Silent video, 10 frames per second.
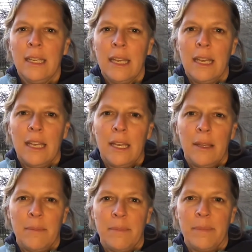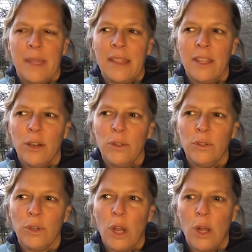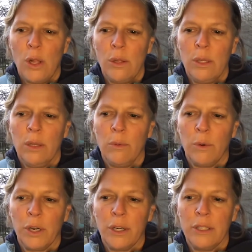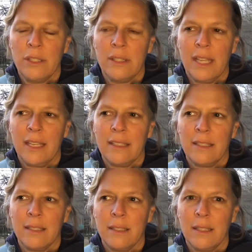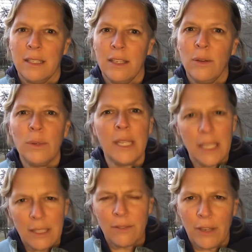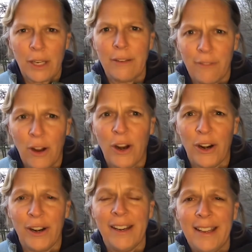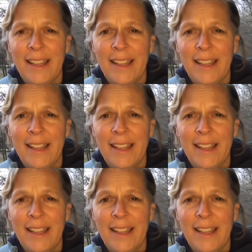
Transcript: And those are all words that don't get us very far.